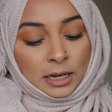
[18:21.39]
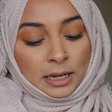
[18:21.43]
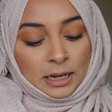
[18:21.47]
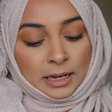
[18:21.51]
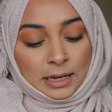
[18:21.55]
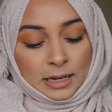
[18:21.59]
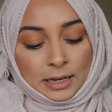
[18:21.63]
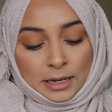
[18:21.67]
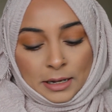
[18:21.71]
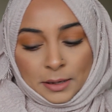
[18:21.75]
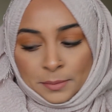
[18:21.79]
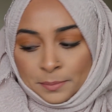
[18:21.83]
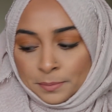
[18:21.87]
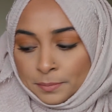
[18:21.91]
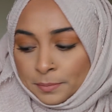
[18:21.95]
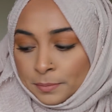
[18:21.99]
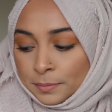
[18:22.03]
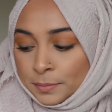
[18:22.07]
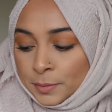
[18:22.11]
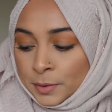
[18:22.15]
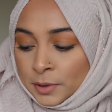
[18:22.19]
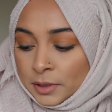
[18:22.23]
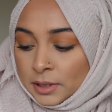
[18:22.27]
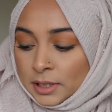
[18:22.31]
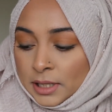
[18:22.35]

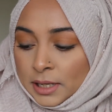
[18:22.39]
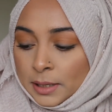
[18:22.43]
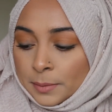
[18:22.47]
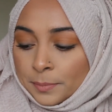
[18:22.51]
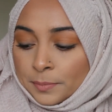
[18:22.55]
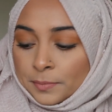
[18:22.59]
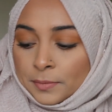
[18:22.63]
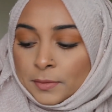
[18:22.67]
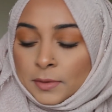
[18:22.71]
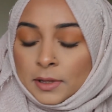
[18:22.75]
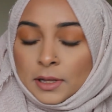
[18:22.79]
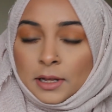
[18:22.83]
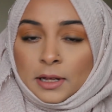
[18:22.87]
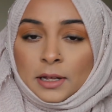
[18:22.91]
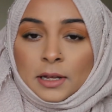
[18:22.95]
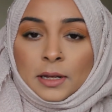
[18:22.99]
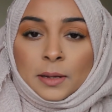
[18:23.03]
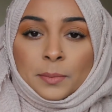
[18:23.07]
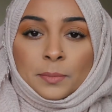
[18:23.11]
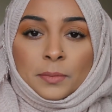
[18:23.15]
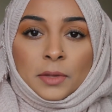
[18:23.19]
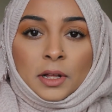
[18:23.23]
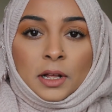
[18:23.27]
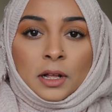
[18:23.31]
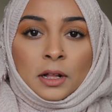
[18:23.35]
But yeah,
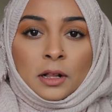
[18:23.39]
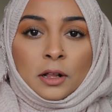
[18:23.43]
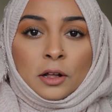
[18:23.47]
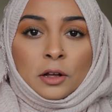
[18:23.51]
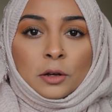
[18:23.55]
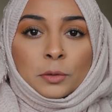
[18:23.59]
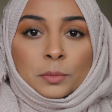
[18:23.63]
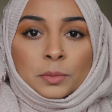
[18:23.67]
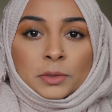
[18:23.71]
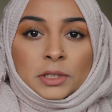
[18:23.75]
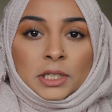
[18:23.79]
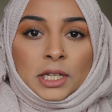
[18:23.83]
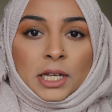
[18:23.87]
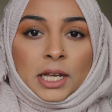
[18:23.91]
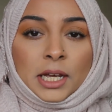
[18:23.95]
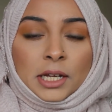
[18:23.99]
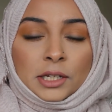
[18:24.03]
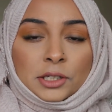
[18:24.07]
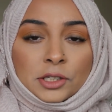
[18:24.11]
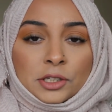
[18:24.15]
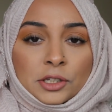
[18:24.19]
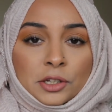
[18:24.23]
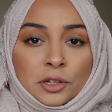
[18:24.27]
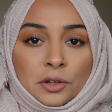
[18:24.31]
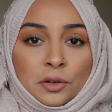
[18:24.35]
I'll hope to
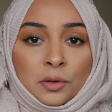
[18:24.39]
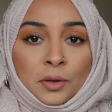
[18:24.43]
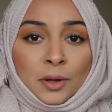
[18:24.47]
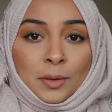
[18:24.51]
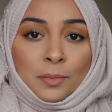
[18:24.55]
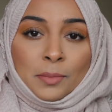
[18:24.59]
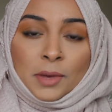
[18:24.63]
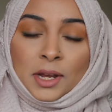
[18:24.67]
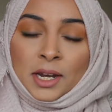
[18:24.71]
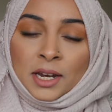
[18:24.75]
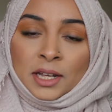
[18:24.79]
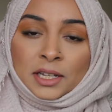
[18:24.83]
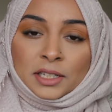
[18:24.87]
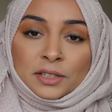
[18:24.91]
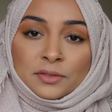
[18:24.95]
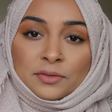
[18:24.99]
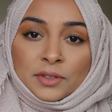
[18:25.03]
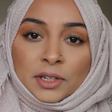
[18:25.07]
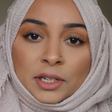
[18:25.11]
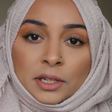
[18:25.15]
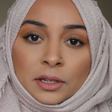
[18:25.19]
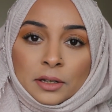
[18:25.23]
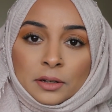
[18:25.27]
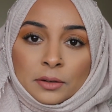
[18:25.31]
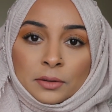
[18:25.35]
catch you in my next
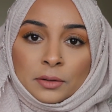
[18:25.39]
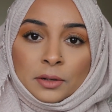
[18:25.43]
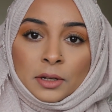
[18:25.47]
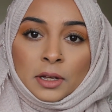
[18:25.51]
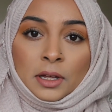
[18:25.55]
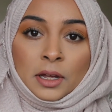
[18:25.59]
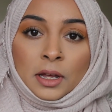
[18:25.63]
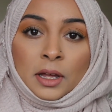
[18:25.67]
video